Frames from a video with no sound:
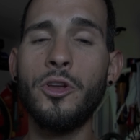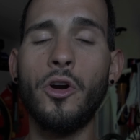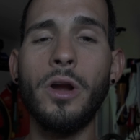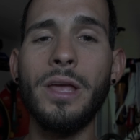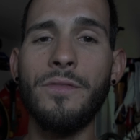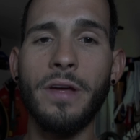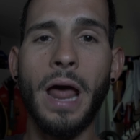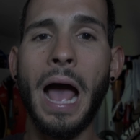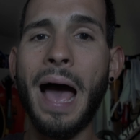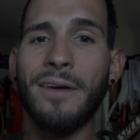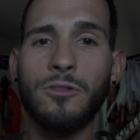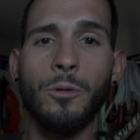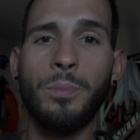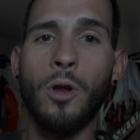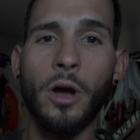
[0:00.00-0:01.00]
You don't even
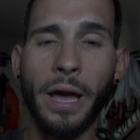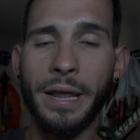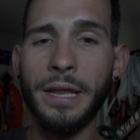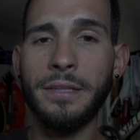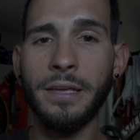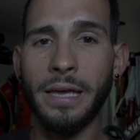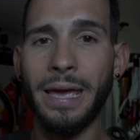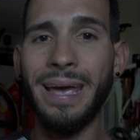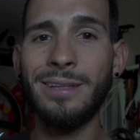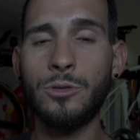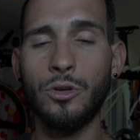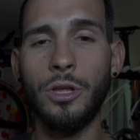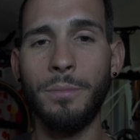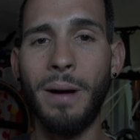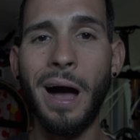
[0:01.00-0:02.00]
have to plug anything
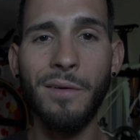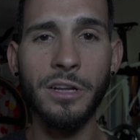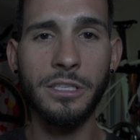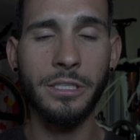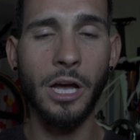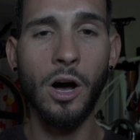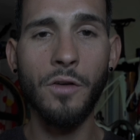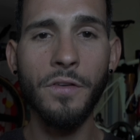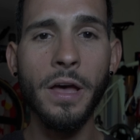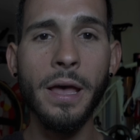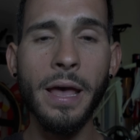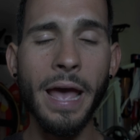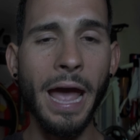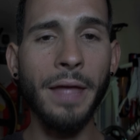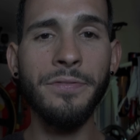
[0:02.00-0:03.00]
into the valve
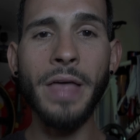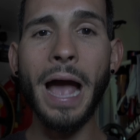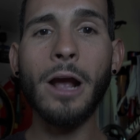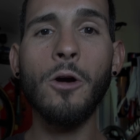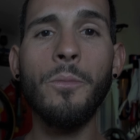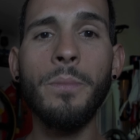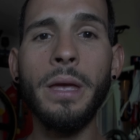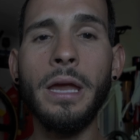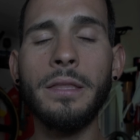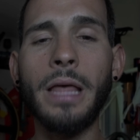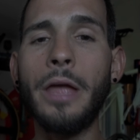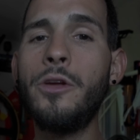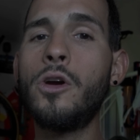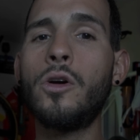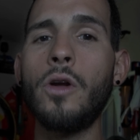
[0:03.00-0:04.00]
itself, and that could mean
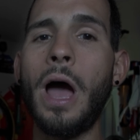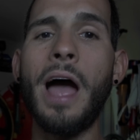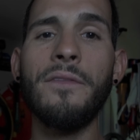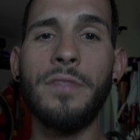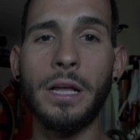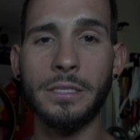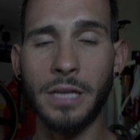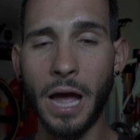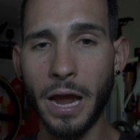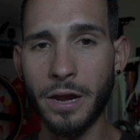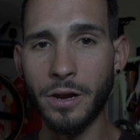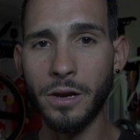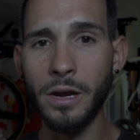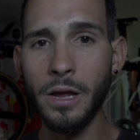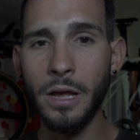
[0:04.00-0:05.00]
that you could have that
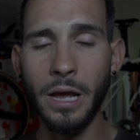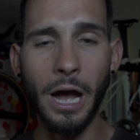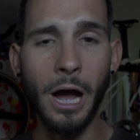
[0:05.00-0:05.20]
tire